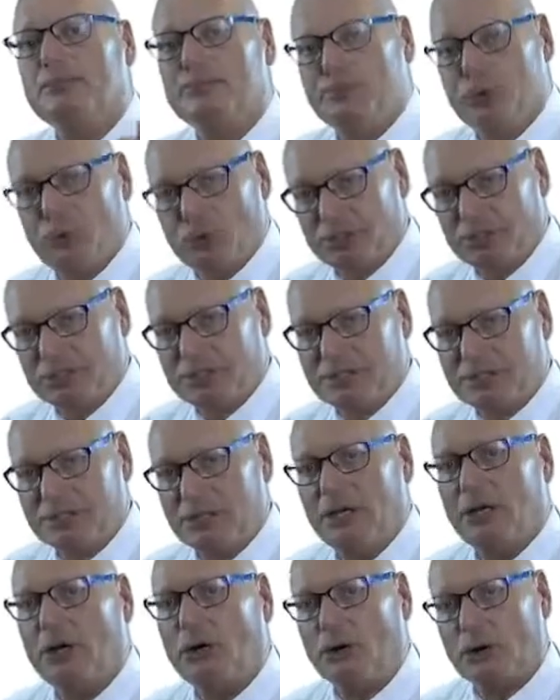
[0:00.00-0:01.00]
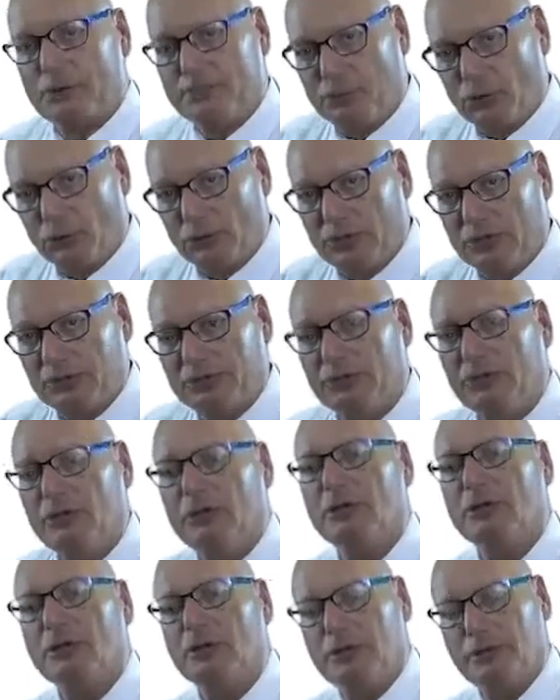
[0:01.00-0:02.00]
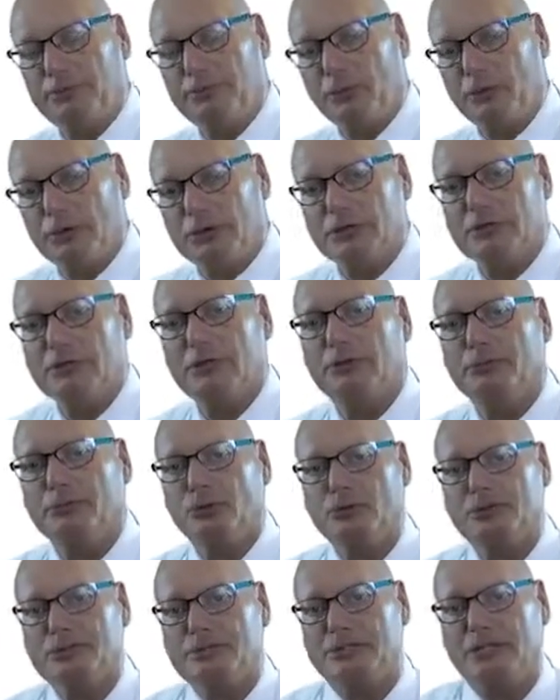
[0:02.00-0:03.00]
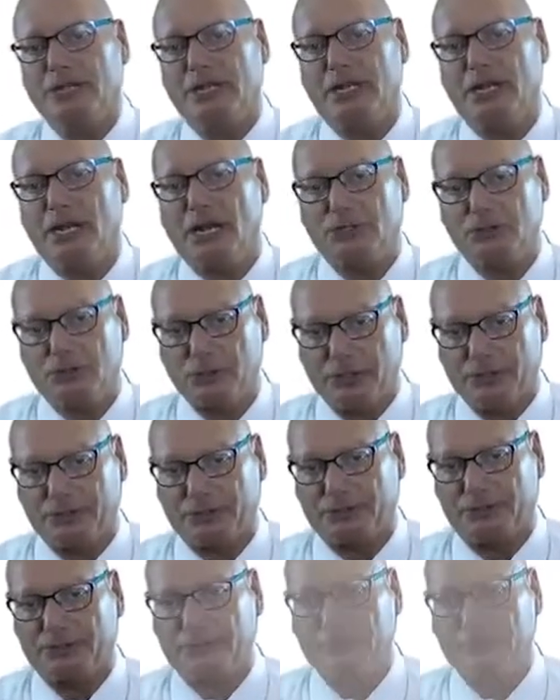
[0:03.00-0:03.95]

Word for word: pushes or pulled, uh, pull, pulls the actuator.